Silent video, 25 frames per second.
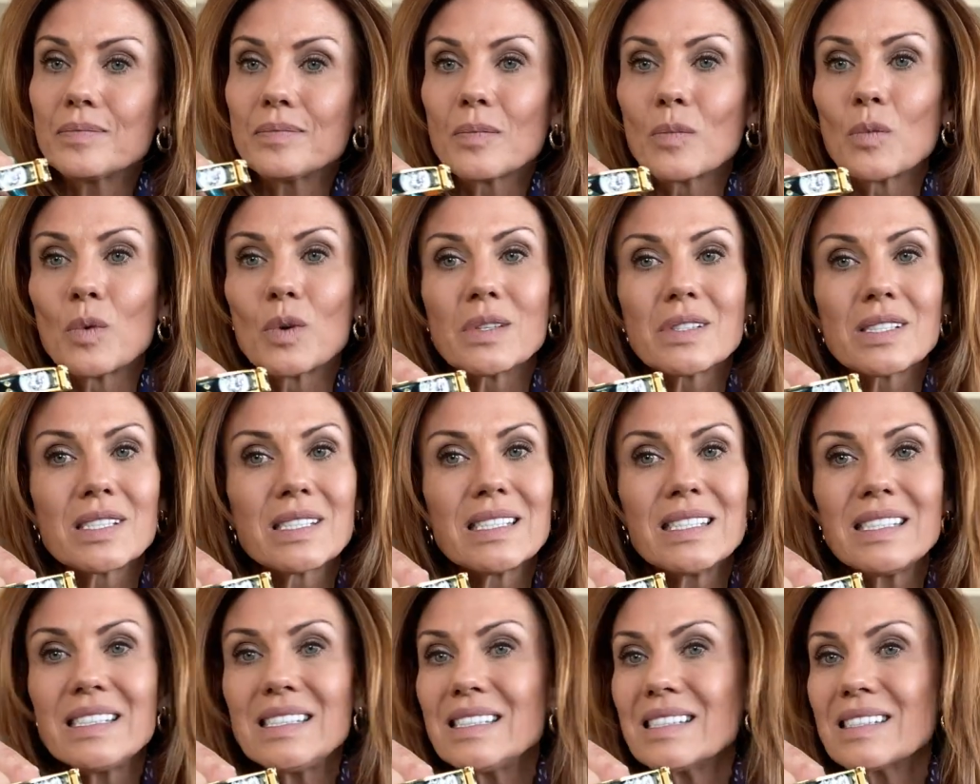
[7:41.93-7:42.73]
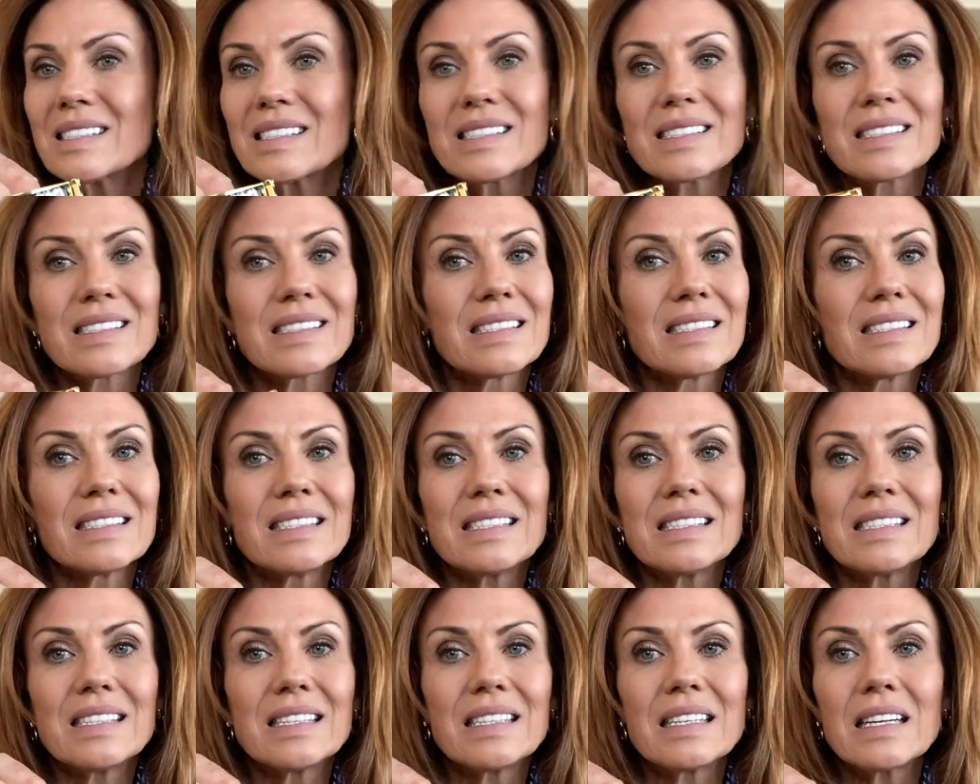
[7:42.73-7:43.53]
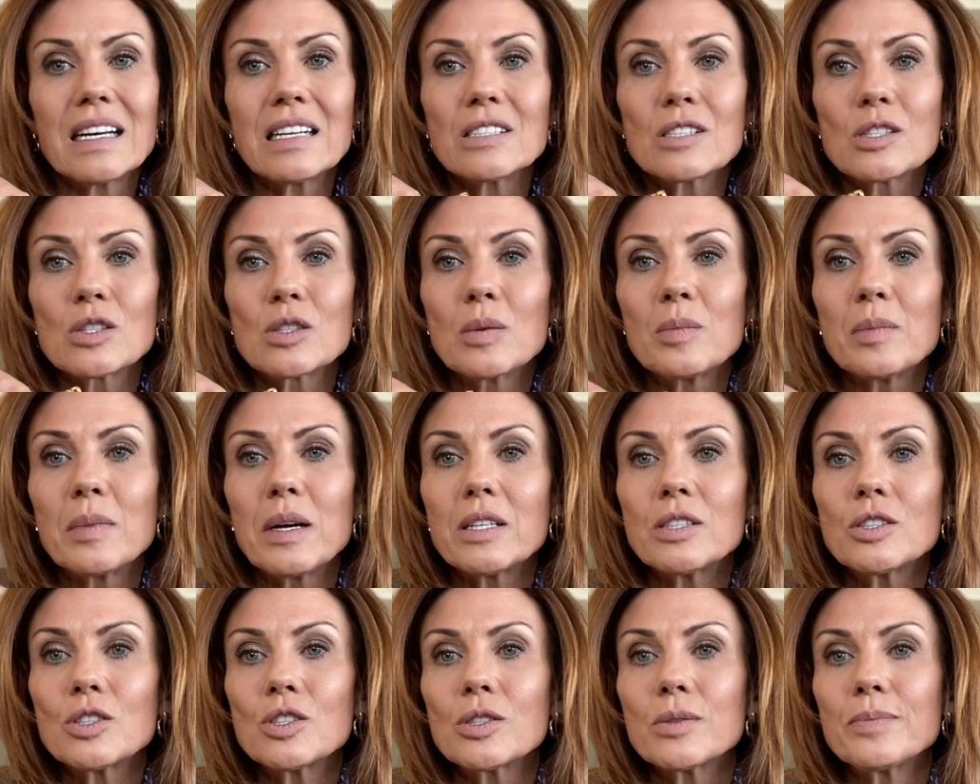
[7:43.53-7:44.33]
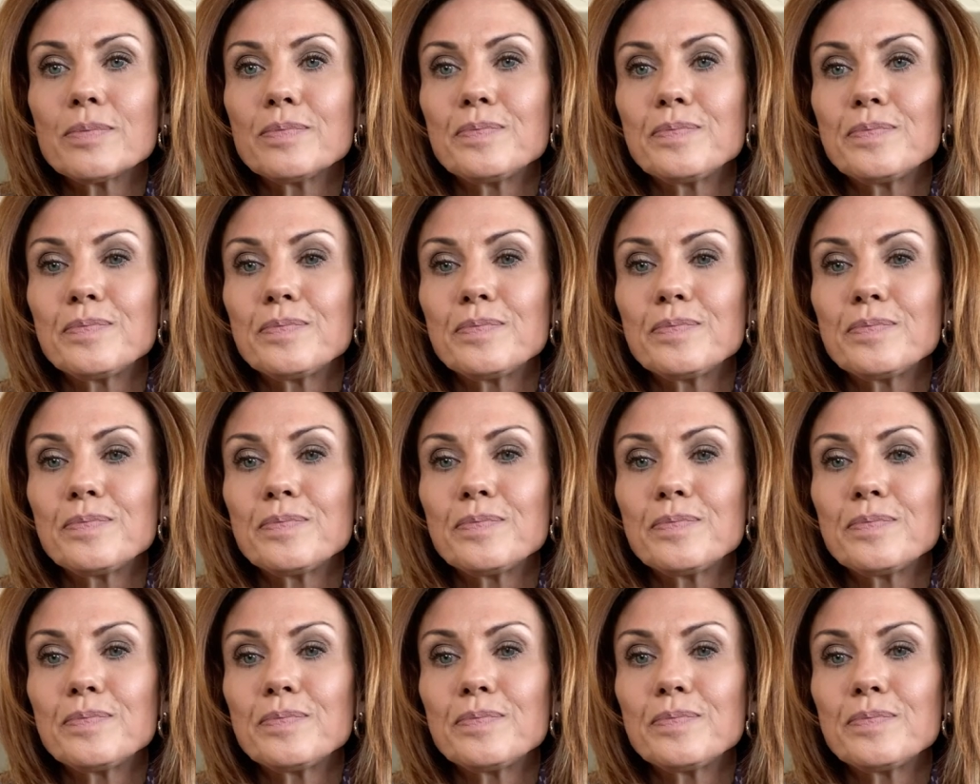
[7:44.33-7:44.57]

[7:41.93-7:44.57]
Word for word: Whereas these, eh, not so much.